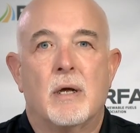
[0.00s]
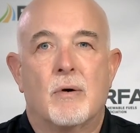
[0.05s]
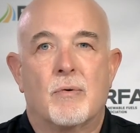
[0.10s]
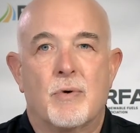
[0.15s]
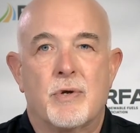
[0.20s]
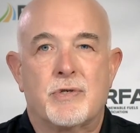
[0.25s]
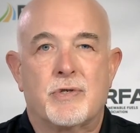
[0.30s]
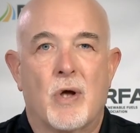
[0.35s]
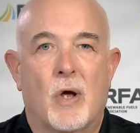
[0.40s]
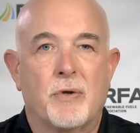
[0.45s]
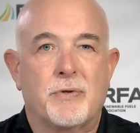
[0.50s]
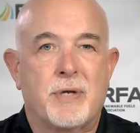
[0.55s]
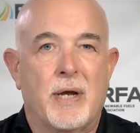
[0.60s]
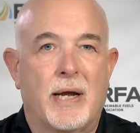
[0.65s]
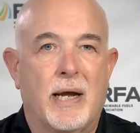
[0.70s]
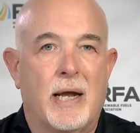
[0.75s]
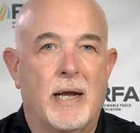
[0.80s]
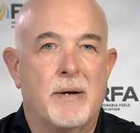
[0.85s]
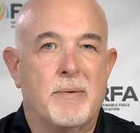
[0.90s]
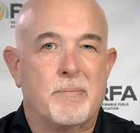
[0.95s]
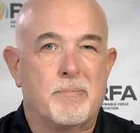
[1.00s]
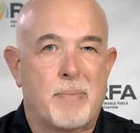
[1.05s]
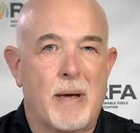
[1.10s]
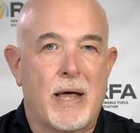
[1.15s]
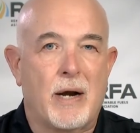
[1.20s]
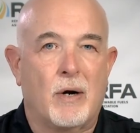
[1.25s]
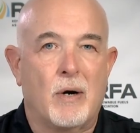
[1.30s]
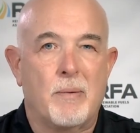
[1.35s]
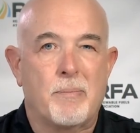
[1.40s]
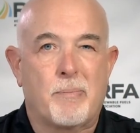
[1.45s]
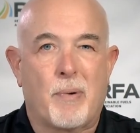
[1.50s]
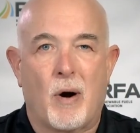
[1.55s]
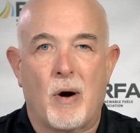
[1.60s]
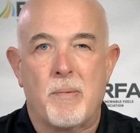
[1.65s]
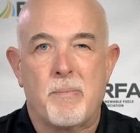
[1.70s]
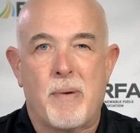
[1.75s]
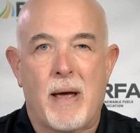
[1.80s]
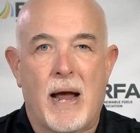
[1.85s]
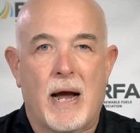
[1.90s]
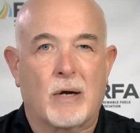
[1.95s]
resulting in better
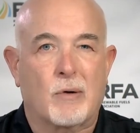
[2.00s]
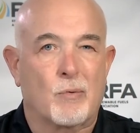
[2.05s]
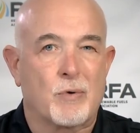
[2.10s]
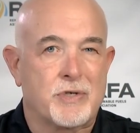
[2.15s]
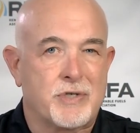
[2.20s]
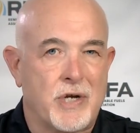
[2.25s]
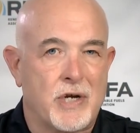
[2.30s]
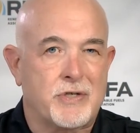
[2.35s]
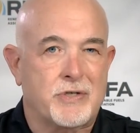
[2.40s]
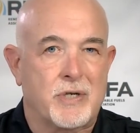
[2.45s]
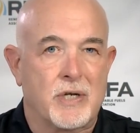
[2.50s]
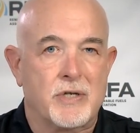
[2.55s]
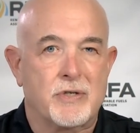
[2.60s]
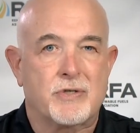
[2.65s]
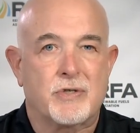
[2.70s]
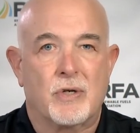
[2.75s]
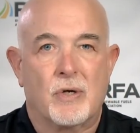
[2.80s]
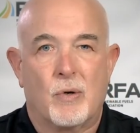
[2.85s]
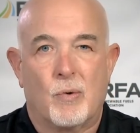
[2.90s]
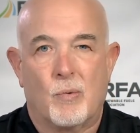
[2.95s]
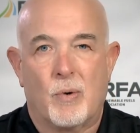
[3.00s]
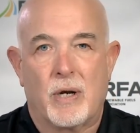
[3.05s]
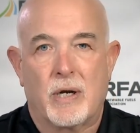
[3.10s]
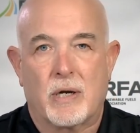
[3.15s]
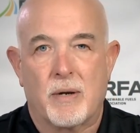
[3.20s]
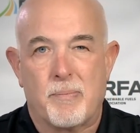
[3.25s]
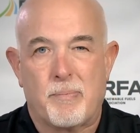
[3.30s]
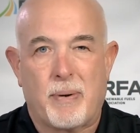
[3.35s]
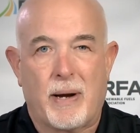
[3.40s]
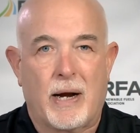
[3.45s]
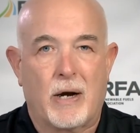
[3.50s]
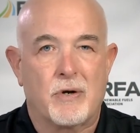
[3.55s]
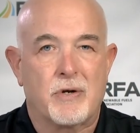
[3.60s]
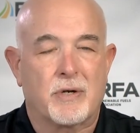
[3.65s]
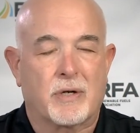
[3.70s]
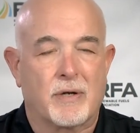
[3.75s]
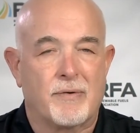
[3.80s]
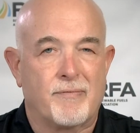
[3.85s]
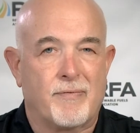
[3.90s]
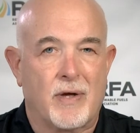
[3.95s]
burnback resistance when compared
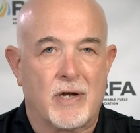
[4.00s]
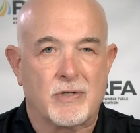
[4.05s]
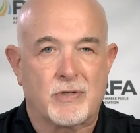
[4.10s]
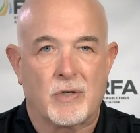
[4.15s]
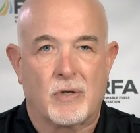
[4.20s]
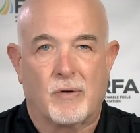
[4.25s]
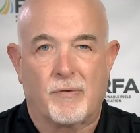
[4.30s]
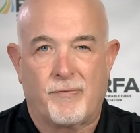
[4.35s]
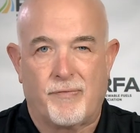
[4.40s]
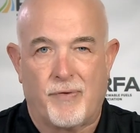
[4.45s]
to conventional